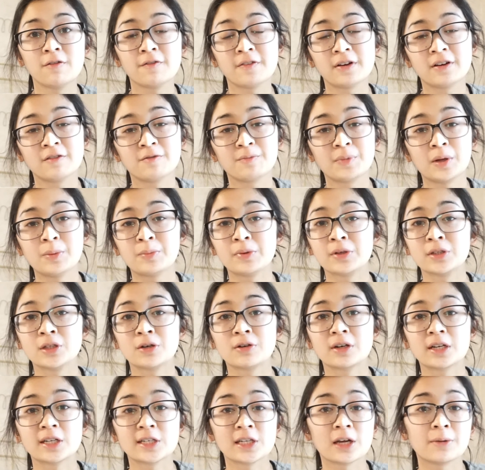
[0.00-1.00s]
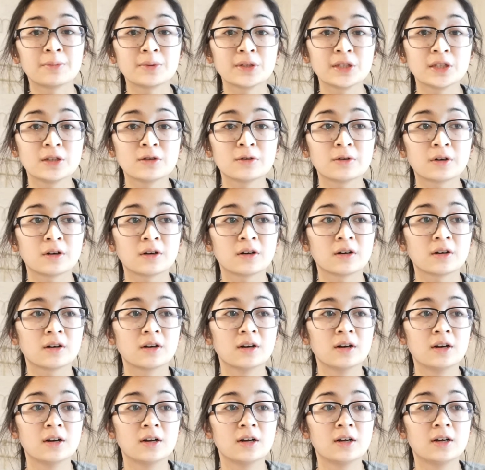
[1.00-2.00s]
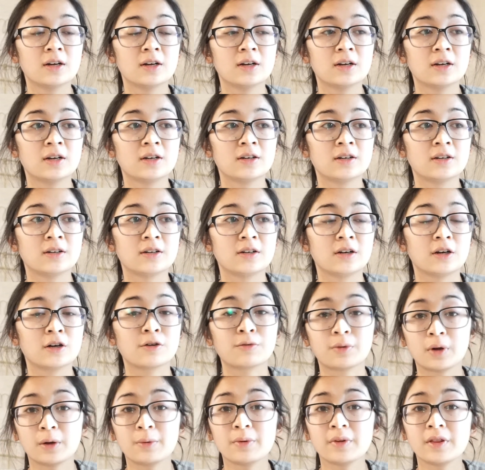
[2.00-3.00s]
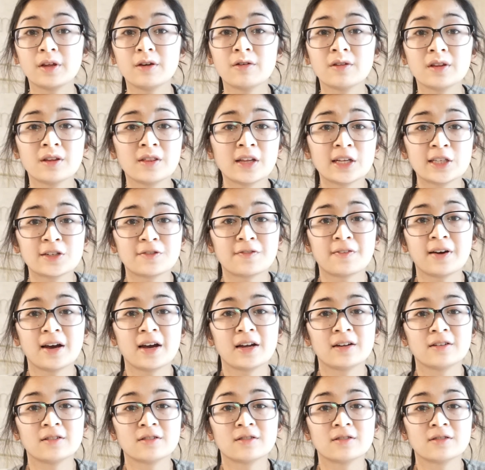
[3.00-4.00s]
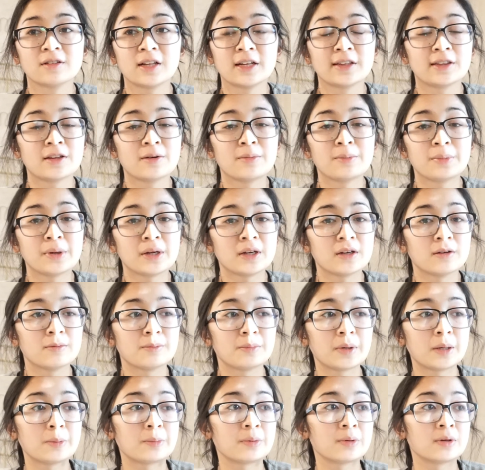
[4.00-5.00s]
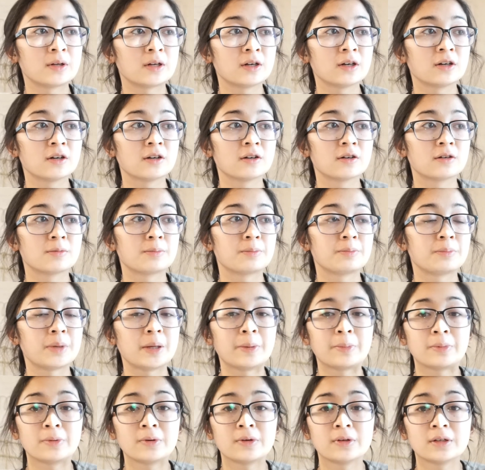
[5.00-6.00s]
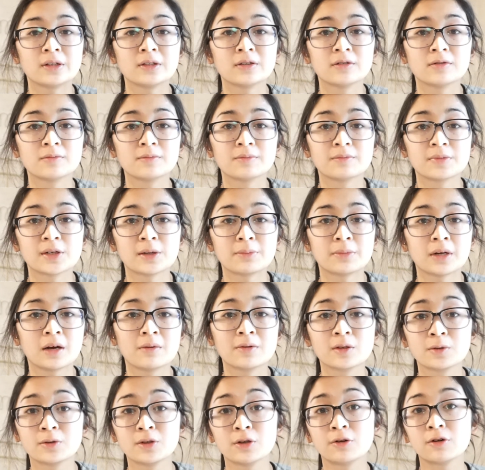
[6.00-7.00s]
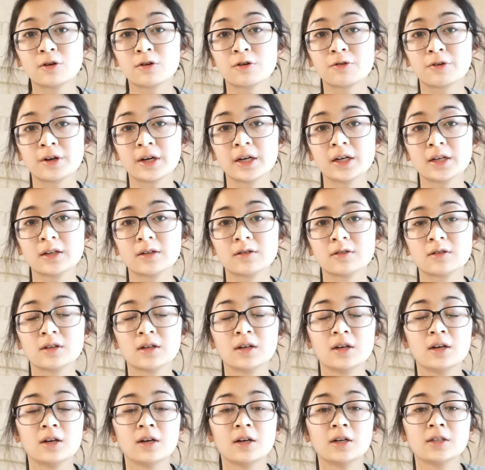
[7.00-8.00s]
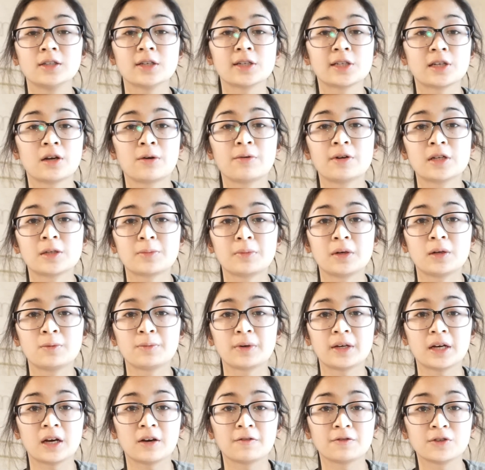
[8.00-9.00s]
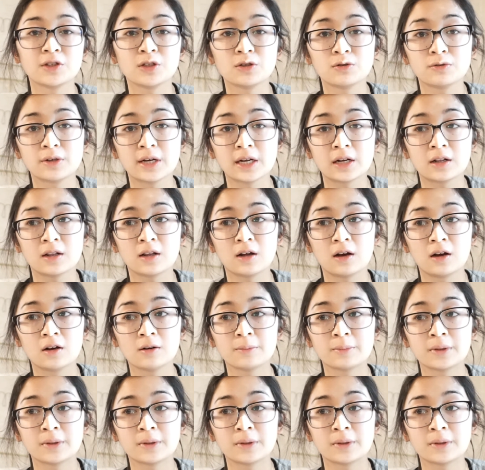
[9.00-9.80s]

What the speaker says: And if people don't accept you or agree with you, then that's fine. Let them be. People are people, and sometimes we don't agree, and it doesn't always mean we have to get along.